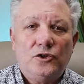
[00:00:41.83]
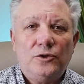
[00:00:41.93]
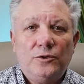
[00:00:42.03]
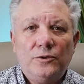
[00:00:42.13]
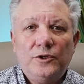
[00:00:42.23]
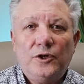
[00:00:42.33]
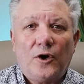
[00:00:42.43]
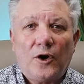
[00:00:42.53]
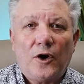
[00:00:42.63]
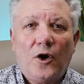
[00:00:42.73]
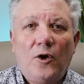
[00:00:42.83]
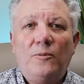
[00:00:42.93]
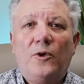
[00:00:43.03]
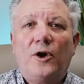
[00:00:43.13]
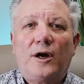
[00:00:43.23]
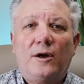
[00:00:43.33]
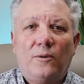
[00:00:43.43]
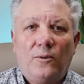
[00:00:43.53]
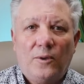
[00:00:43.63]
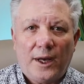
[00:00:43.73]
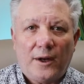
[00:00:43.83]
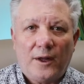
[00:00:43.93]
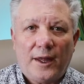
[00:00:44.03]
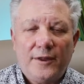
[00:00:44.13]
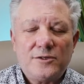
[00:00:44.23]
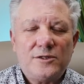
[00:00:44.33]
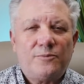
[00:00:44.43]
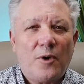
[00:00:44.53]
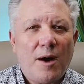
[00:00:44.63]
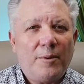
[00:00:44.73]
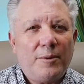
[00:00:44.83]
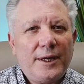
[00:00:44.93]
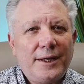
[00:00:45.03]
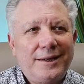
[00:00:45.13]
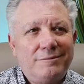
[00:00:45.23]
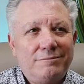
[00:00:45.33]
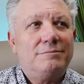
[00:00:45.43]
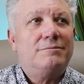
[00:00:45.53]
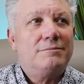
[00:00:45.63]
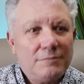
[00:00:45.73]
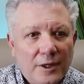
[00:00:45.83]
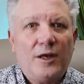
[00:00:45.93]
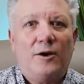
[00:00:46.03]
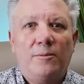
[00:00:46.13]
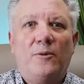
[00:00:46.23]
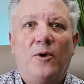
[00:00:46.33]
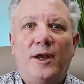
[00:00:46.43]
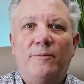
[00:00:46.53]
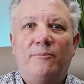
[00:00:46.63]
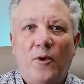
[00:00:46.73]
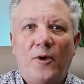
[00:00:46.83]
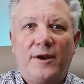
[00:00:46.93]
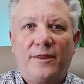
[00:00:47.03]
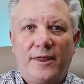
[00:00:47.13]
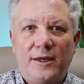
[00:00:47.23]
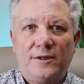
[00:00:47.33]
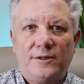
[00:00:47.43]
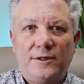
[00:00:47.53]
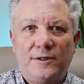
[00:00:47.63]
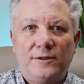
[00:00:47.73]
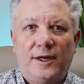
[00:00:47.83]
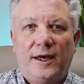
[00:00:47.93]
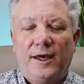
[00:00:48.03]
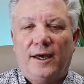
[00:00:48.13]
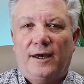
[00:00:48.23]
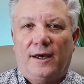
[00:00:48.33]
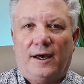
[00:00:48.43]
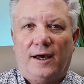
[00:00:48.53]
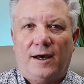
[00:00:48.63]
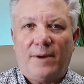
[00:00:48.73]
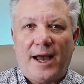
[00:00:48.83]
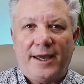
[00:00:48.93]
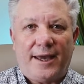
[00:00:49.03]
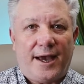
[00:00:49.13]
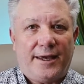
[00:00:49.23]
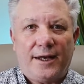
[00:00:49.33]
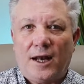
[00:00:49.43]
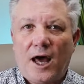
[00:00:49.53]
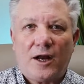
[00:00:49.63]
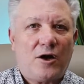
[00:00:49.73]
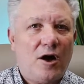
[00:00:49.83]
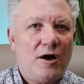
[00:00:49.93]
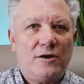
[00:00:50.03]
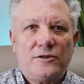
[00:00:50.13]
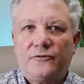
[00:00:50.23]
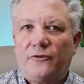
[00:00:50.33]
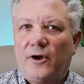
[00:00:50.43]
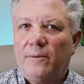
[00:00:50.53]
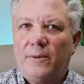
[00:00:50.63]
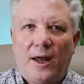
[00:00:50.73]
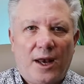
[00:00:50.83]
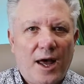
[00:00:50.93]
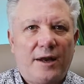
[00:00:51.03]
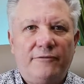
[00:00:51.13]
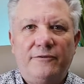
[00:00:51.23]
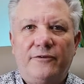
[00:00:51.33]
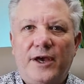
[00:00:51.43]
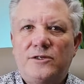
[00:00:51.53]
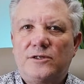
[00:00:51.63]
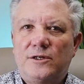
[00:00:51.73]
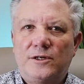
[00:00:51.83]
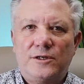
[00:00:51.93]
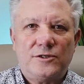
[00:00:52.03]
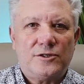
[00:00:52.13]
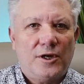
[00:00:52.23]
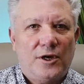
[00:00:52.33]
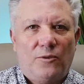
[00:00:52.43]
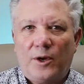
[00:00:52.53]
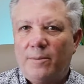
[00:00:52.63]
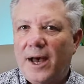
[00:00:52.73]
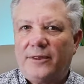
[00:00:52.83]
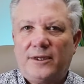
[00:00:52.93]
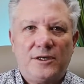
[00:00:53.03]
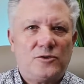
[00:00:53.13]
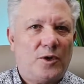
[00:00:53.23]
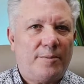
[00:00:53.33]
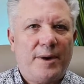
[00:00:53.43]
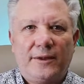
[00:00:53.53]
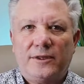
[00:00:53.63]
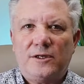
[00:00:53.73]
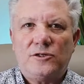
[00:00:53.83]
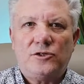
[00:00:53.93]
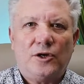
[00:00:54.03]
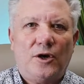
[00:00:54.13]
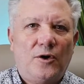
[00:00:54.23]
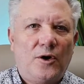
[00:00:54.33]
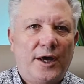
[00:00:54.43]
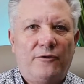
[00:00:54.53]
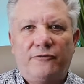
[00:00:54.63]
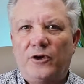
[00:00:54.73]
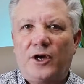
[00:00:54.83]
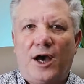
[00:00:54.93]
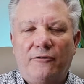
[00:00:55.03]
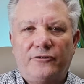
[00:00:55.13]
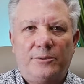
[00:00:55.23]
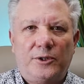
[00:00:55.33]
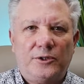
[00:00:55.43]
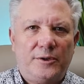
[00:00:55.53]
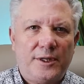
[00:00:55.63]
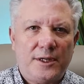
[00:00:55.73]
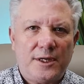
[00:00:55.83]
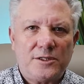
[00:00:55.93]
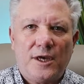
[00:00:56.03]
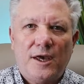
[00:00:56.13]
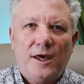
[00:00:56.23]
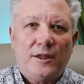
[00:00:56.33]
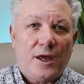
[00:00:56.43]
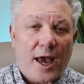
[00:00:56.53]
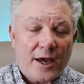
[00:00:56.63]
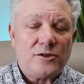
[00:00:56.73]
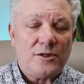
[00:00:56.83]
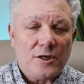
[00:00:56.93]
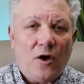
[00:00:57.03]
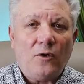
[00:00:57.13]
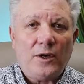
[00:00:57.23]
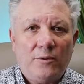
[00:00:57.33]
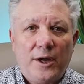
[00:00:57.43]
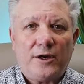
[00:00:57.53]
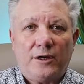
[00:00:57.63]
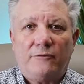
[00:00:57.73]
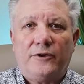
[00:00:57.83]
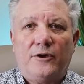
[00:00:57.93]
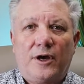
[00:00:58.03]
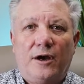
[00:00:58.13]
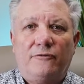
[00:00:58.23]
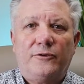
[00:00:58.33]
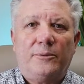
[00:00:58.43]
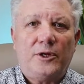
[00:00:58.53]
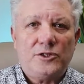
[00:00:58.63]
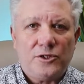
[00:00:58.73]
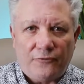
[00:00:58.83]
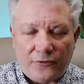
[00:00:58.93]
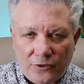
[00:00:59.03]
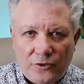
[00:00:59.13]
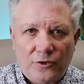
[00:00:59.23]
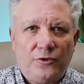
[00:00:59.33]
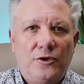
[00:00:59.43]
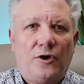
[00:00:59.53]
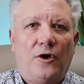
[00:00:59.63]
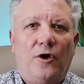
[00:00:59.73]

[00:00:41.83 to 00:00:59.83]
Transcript: do your homework well. This is probably the #1 important thing to do. I get a lot of calls from a lot of investors. What about this? What about this, Joe? I don't feel comfortable doing this. Actually, the only way you're going to feel comfortable is if you do your